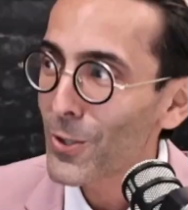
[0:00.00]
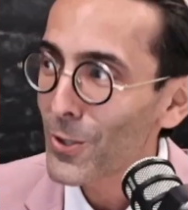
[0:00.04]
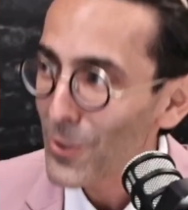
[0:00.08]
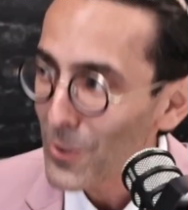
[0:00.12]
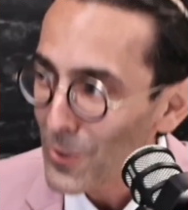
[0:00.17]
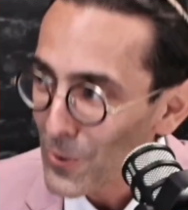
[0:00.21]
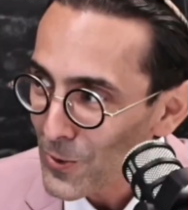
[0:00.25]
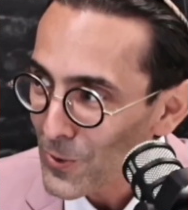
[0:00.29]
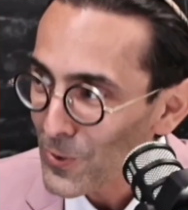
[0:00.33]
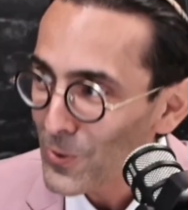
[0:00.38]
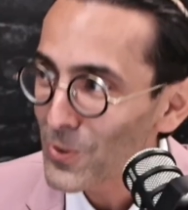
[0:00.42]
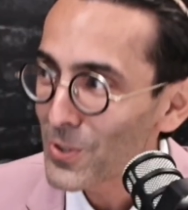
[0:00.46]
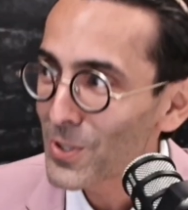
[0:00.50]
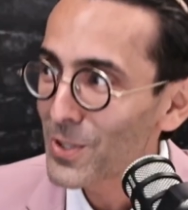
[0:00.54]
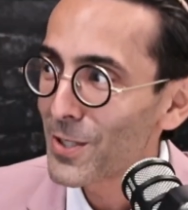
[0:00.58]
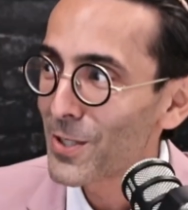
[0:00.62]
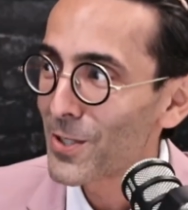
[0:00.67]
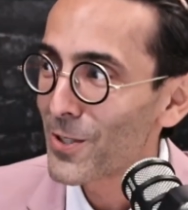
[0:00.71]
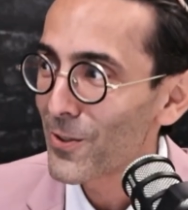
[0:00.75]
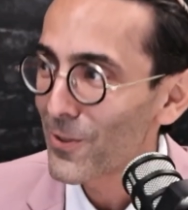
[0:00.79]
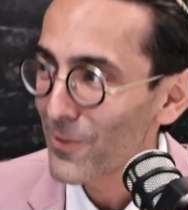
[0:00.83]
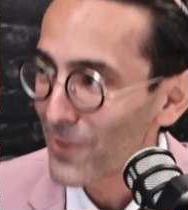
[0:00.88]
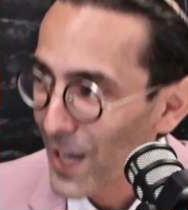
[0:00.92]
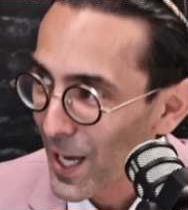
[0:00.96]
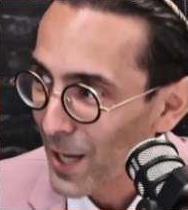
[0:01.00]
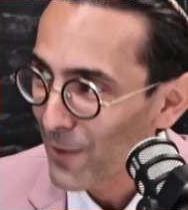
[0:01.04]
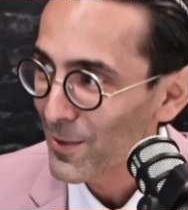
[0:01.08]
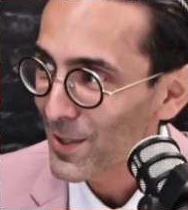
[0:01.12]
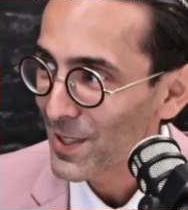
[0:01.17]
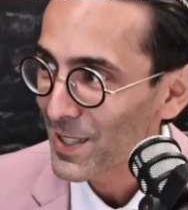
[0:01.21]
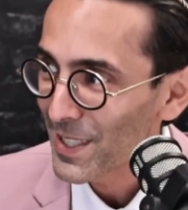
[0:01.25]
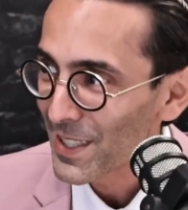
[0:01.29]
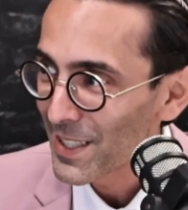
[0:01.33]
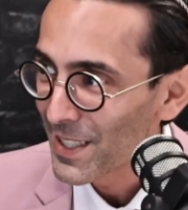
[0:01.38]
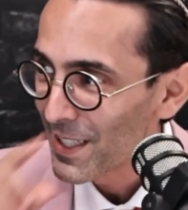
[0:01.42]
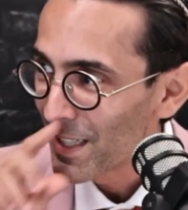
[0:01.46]
lose your
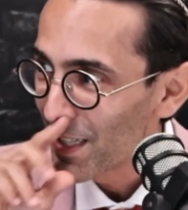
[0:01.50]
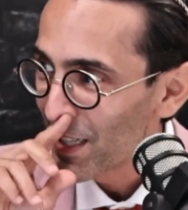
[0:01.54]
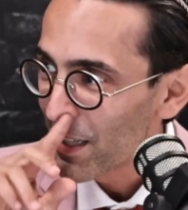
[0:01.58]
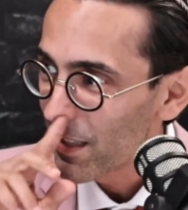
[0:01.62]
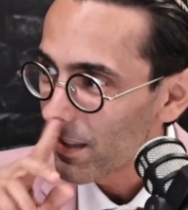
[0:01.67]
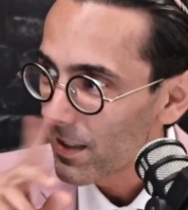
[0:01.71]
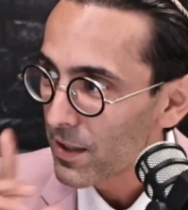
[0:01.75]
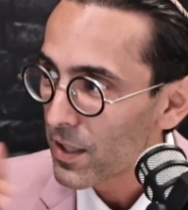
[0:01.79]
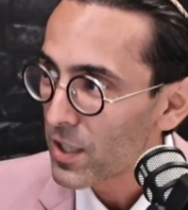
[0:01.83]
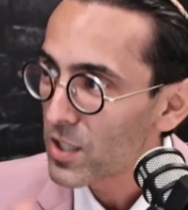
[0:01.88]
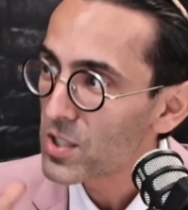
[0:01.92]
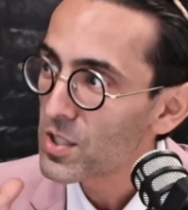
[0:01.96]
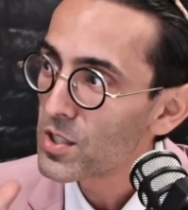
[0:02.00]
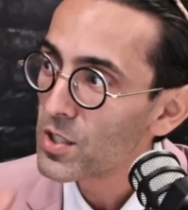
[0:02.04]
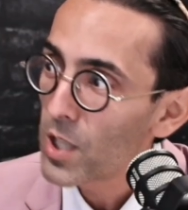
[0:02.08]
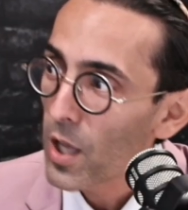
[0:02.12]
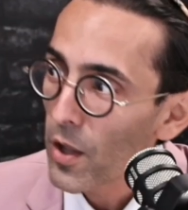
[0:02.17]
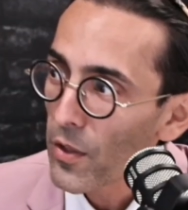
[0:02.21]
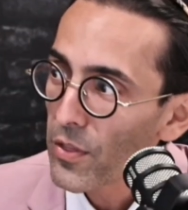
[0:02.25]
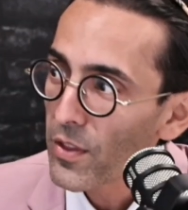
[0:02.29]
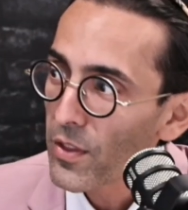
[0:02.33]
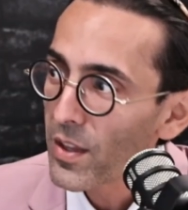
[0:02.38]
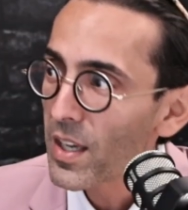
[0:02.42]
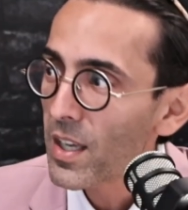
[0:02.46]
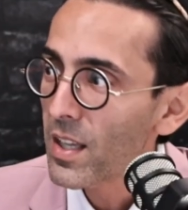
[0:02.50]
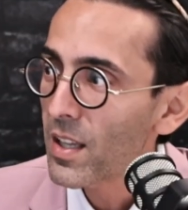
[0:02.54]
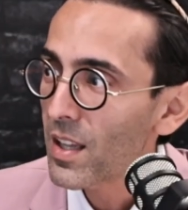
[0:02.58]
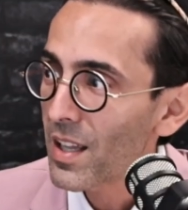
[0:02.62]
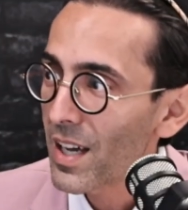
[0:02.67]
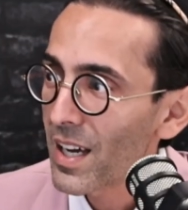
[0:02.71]
family. There's nothing in